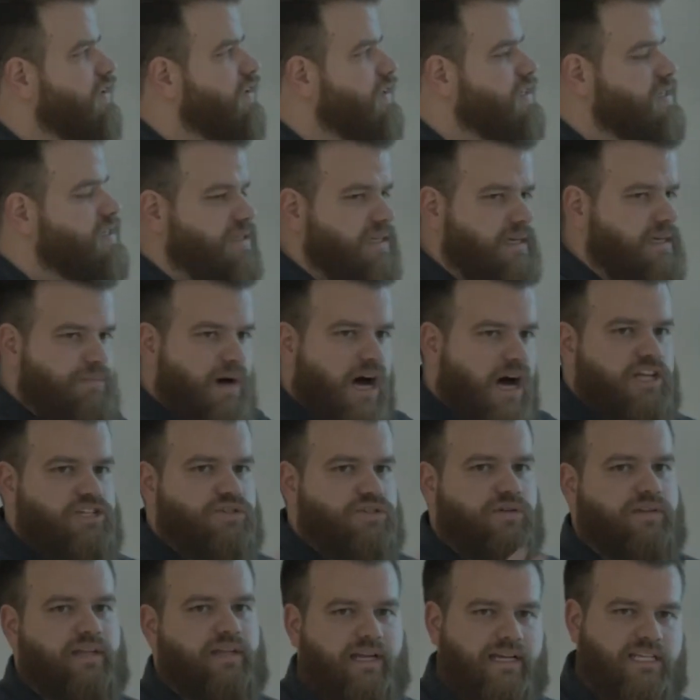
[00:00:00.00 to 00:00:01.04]
is the
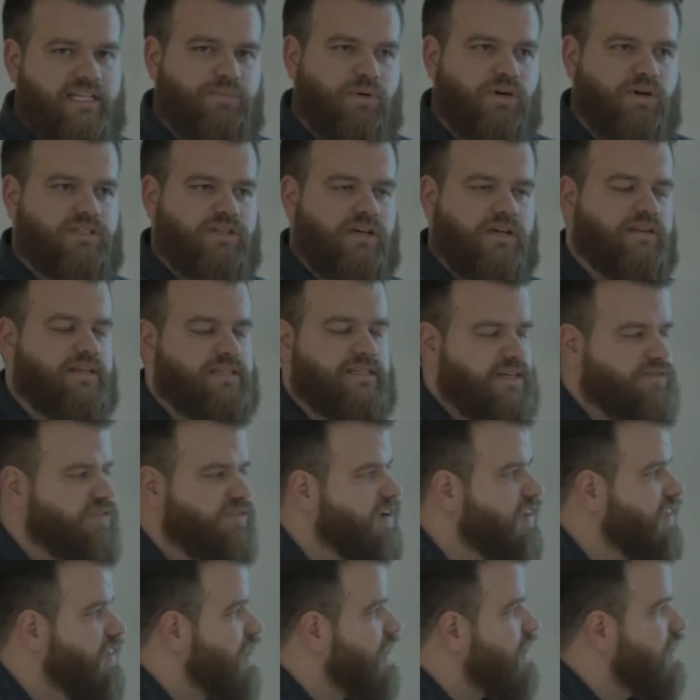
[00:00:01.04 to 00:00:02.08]
module that exports all these different
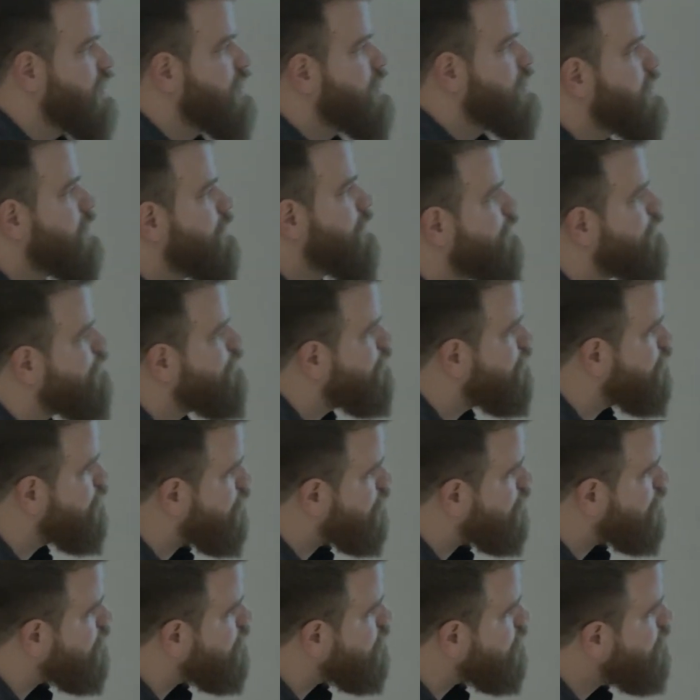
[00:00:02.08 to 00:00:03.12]
things.
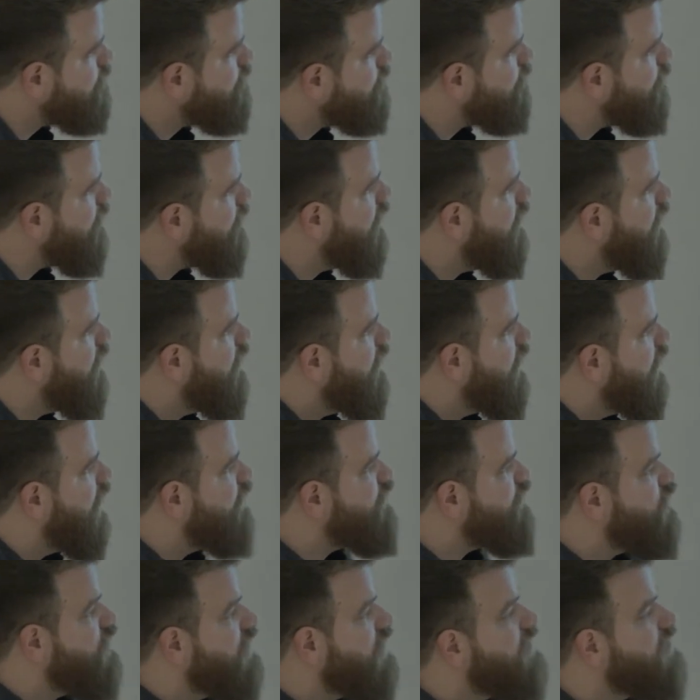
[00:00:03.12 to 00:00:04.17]
If
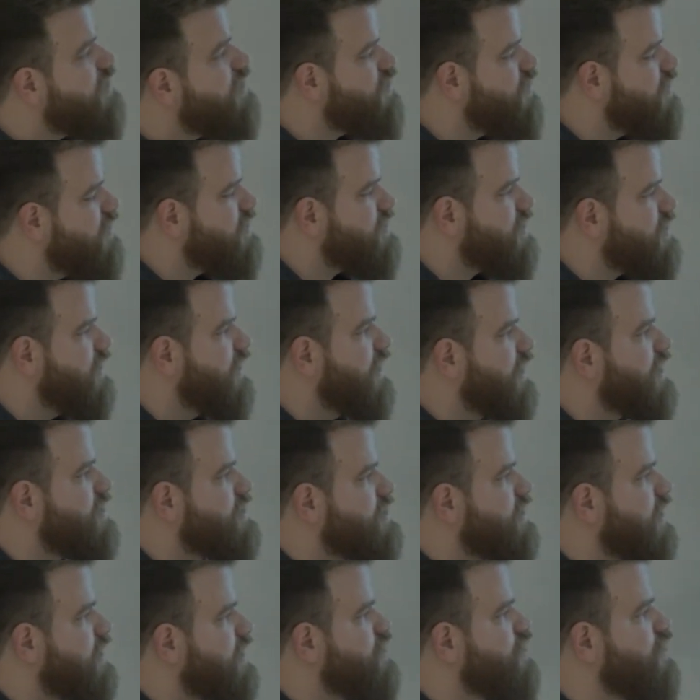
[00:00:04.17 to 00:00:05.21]
you didn't do this in
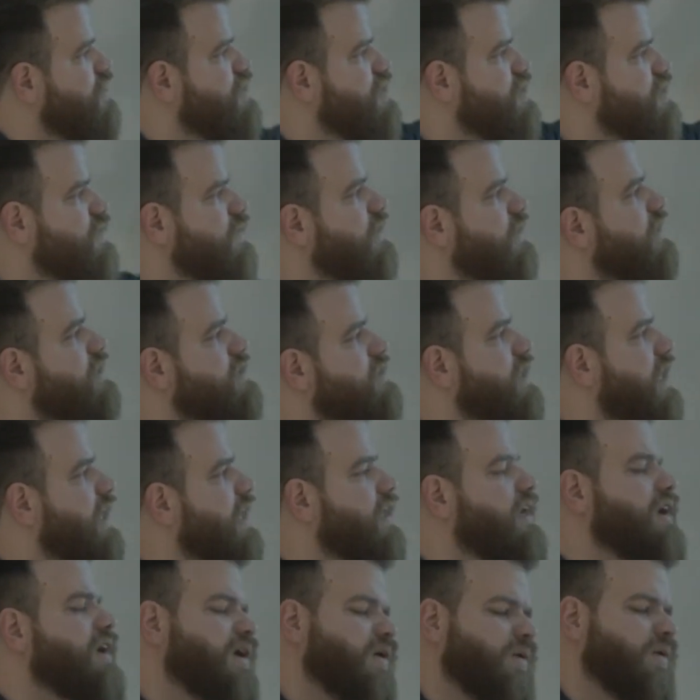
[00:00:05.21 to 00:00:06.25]
ES6, or you're just doing this like
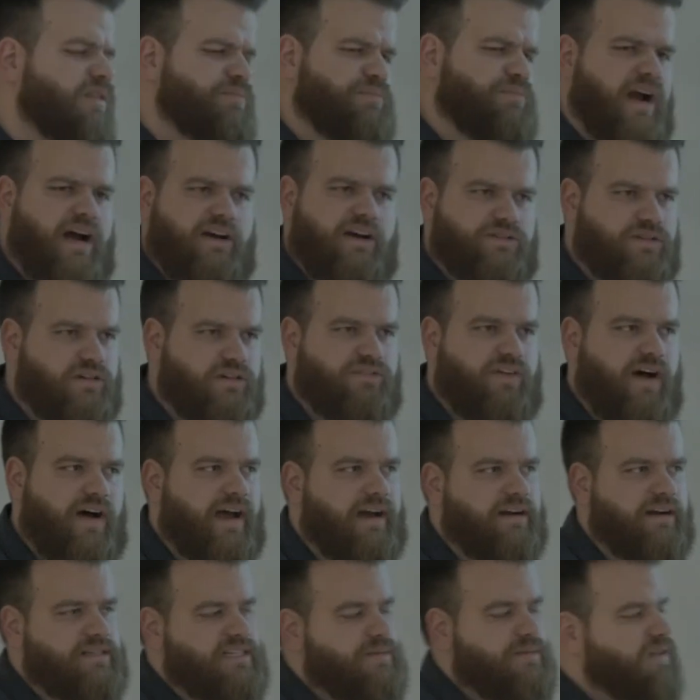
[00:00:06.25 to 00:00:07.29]
with
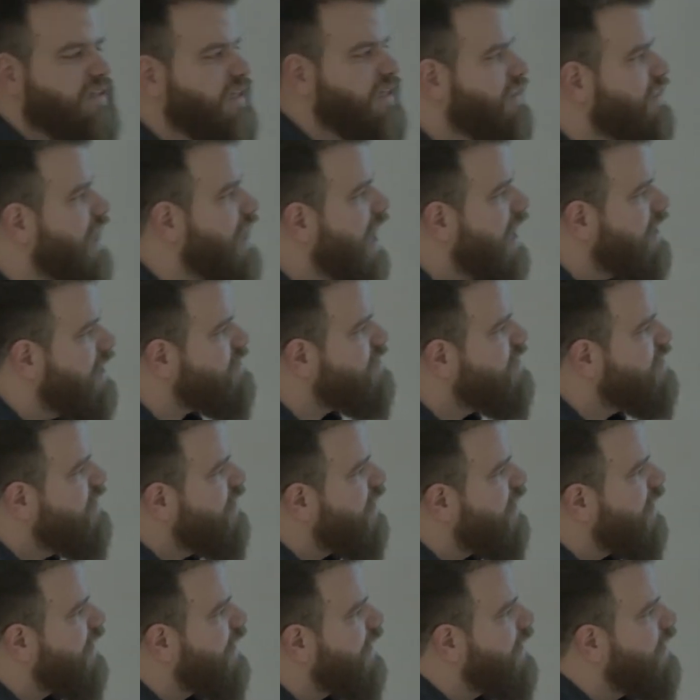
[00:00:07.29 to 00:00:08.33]
browserify or something like that,
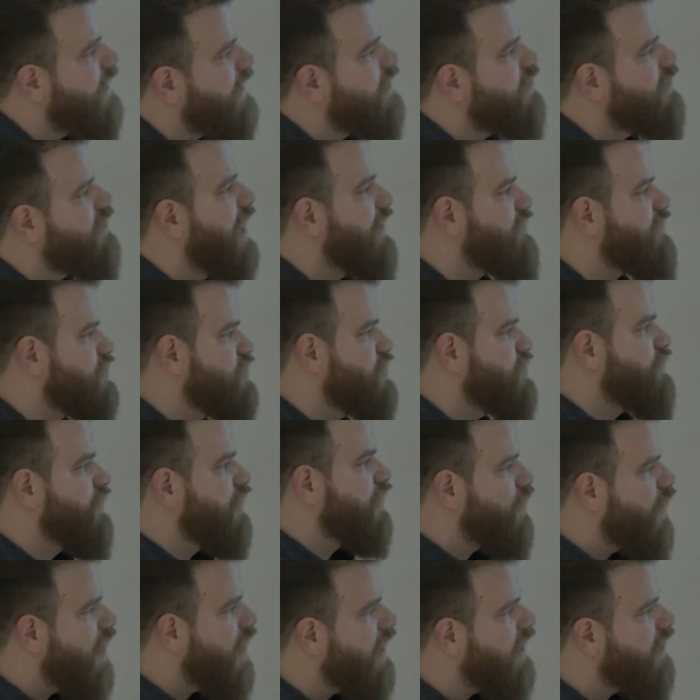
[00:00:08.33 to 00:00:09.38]
you'd have to do
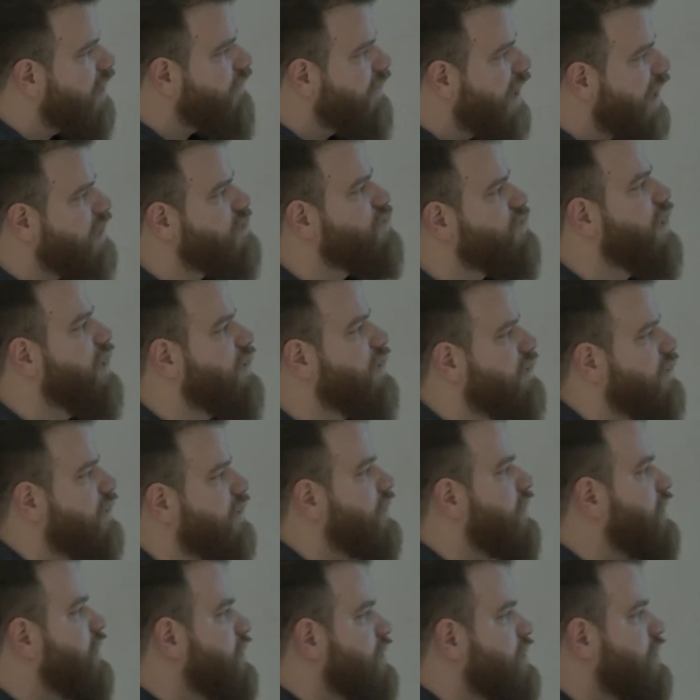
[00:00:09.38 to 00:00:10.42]
require React
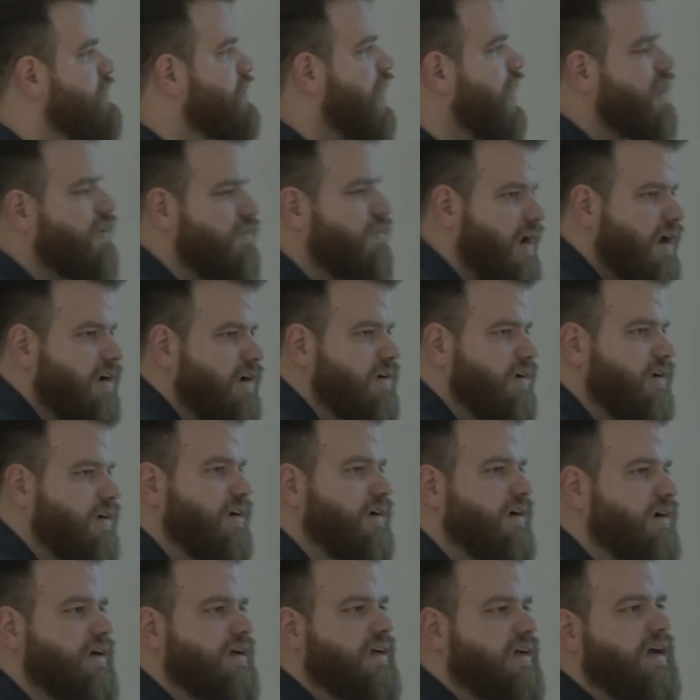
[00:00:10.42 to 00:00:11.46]
Router,
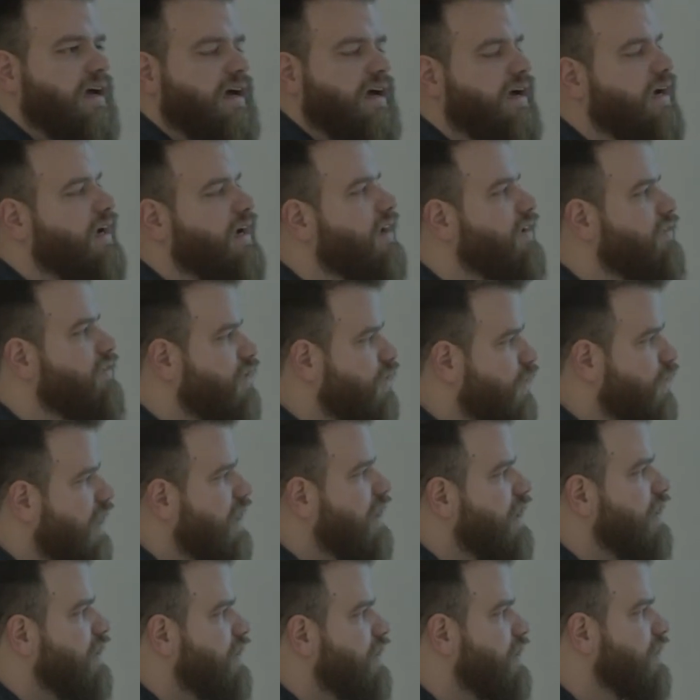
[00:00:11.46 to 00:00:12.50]
.router,
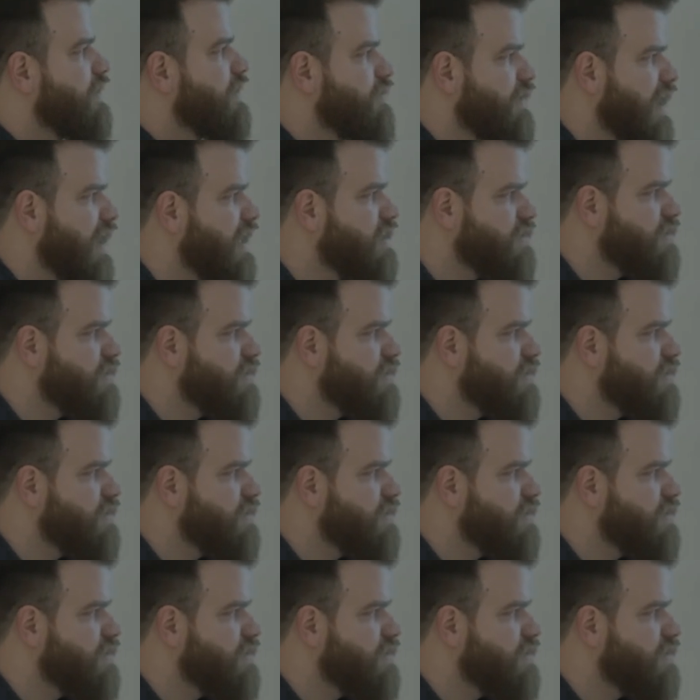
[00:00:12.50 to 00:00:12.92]
require React